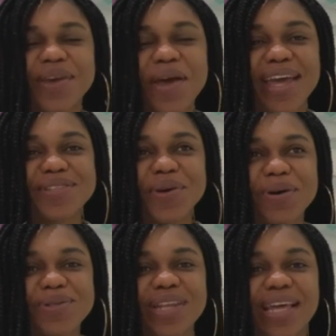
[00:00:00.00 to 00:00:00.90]
it's
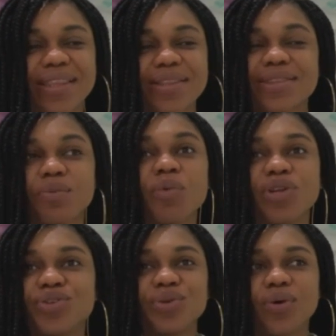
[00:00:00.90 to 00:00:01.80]
also like what we
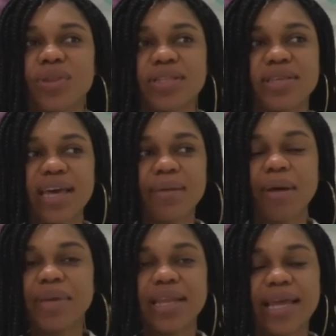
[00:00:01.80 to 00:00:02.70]
do all the time. I
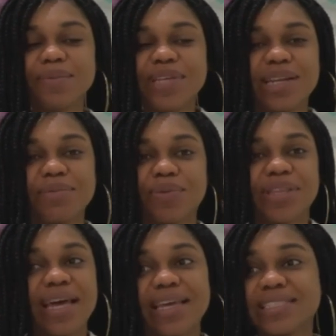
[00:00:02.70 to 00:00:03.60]
mean, I keep telling people
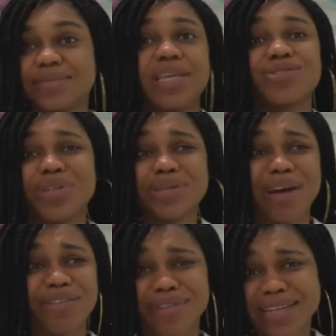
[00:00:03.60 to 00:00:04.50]
that he's he's really my
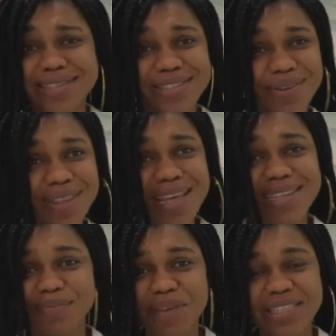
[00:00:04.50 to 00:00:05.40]
friend, you know, and that's
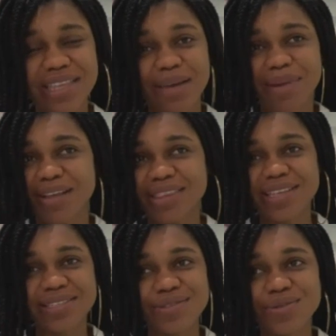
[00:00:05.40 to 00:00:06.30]
the best thing about
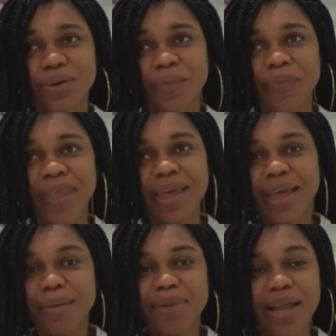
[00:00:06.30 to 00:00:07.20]
this. And so,
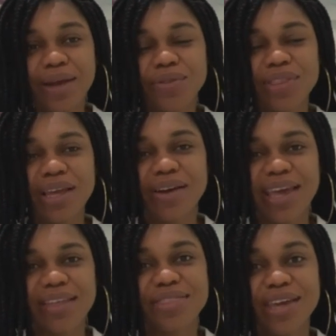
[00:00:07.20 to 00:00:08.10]
but I don't think I'll
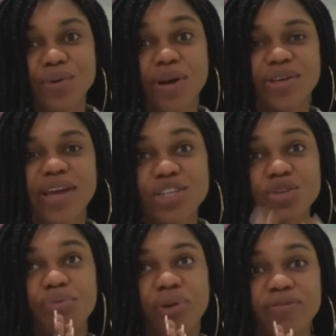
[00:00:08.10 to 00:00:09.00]
get a third one. You guys
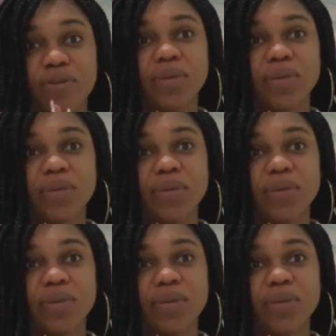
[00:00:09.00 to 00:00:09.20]
should pray for me.